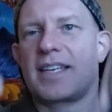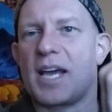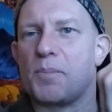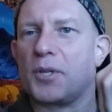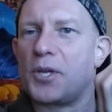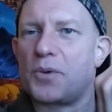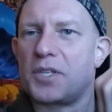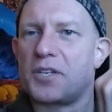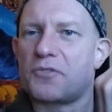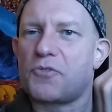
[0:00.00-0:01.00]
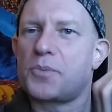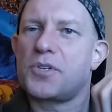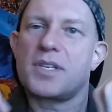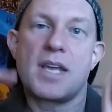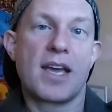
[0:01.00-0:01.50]
Down below in the
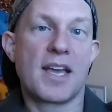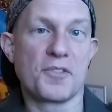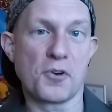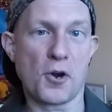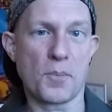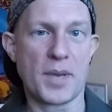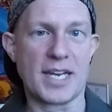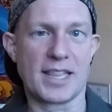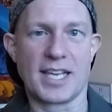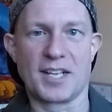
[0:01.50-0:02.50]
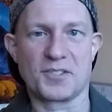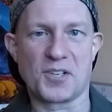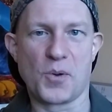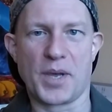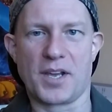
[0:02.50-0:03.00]
description, there are many things
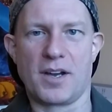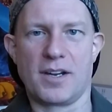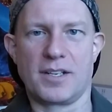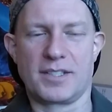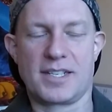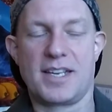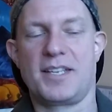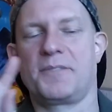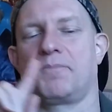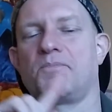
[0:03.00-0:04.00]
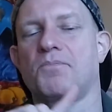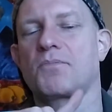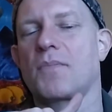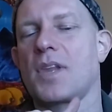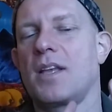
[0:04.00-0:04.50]
going on.
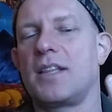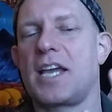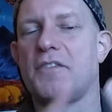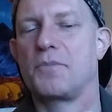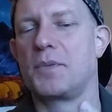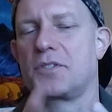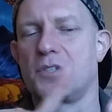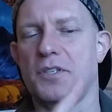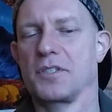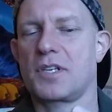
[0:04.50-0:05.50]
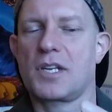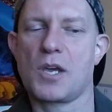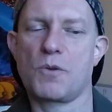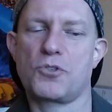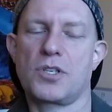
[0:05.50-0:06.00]
Life, business,
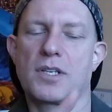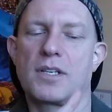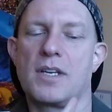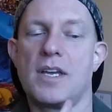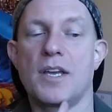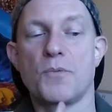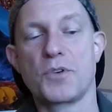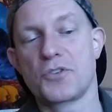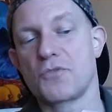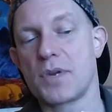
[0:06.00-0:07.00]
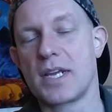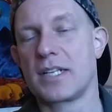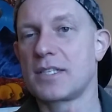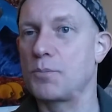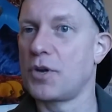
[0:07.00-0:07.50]
coaching,
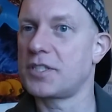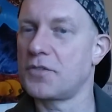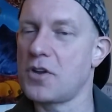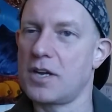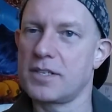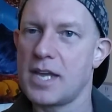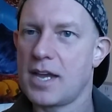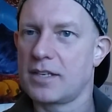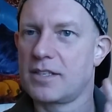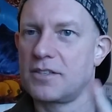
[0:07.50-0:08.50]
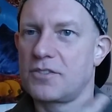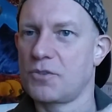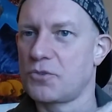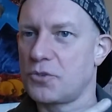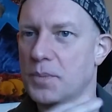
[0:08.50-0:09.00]
retreats, points of contact,
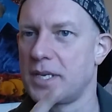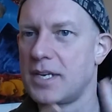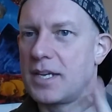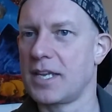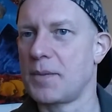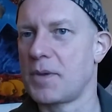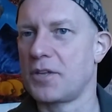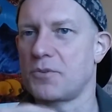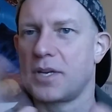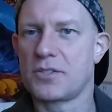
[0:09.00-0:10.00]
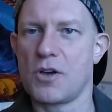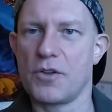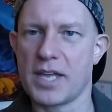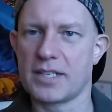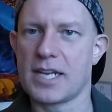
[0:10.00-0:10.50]
social media, email address,
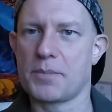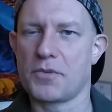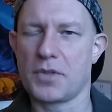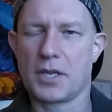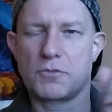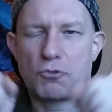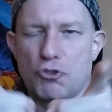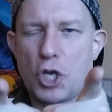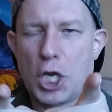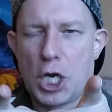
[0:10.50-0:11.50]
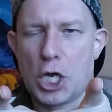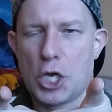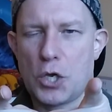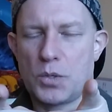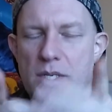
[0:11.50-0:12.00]
all that type of thing. So check it
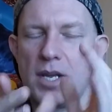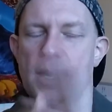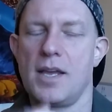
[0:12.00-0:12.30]
out.